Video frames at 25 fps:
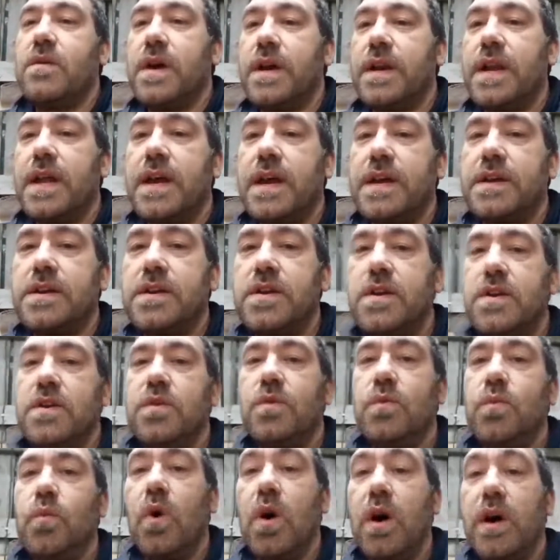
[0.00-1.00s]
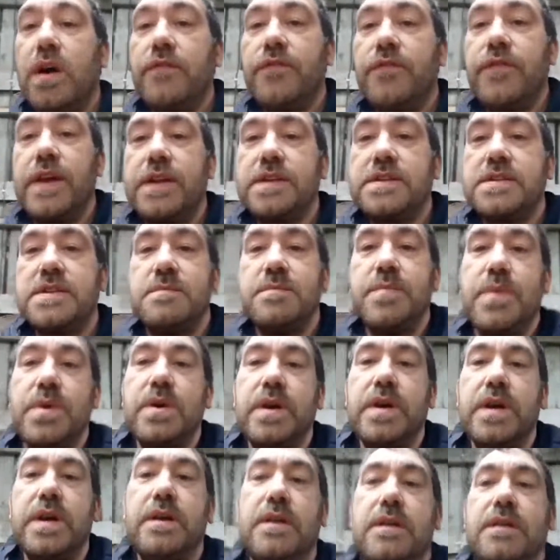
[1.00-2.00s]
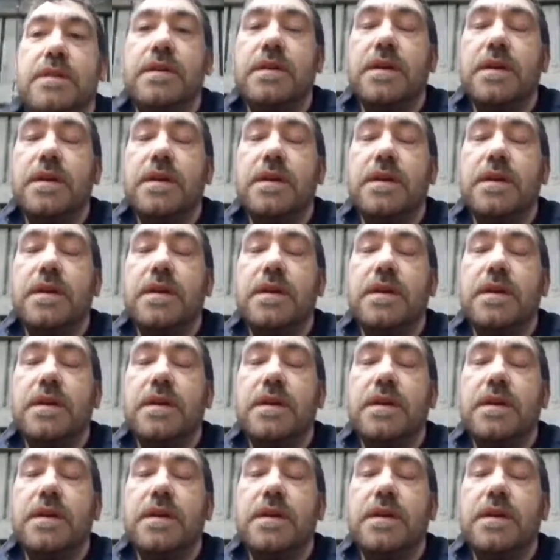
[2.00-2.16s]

and I had new wire fencing put in.